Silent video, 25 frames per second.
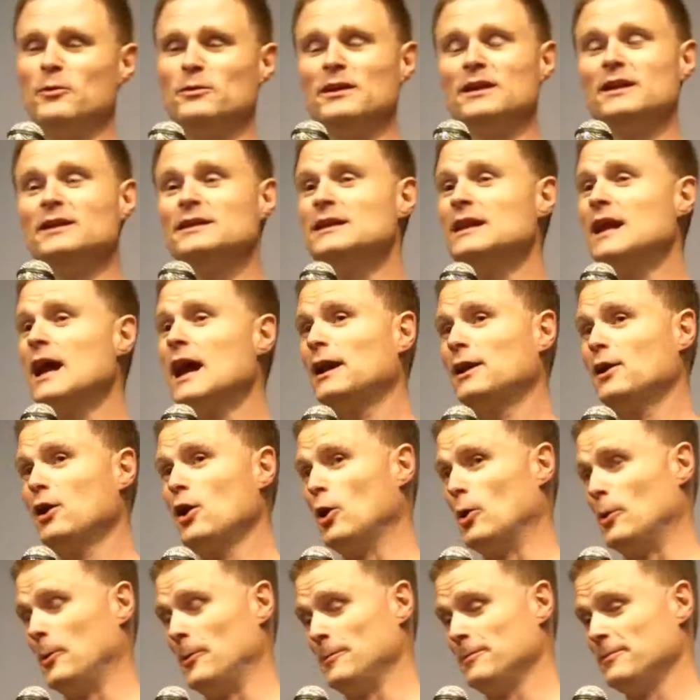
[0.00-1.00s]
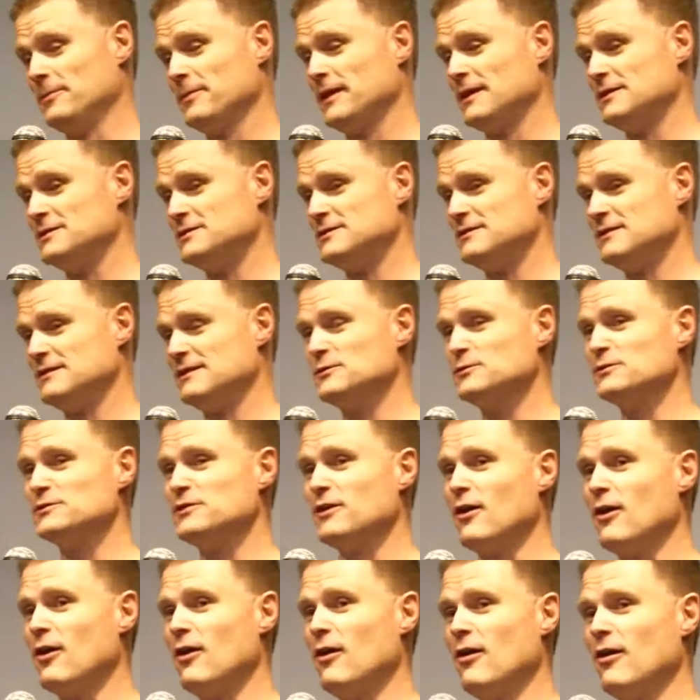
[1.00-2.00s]
little did I know that this
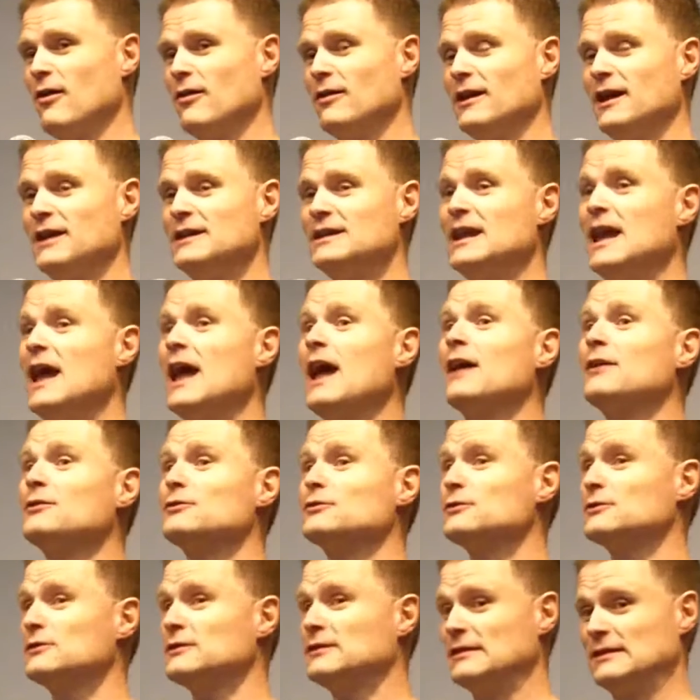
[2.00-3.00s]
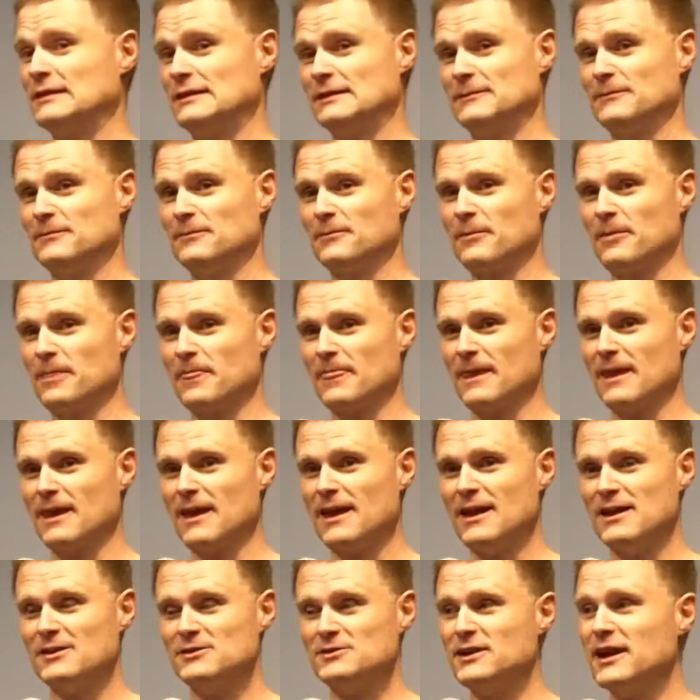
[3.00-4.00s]
was all a test.
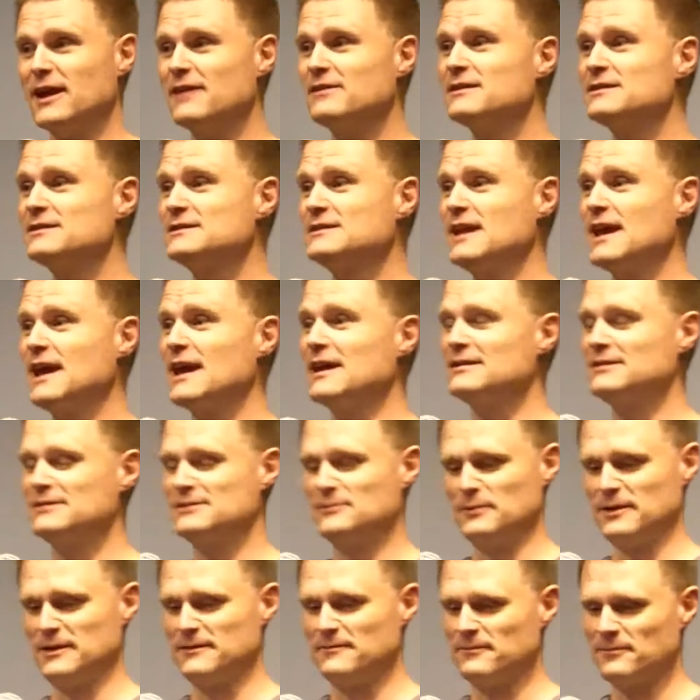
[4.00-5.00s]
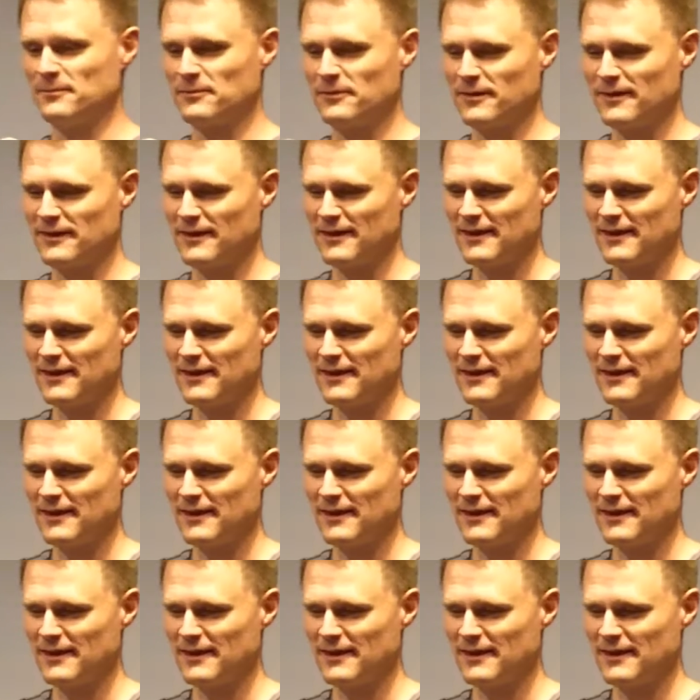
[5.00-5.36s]
She had this test when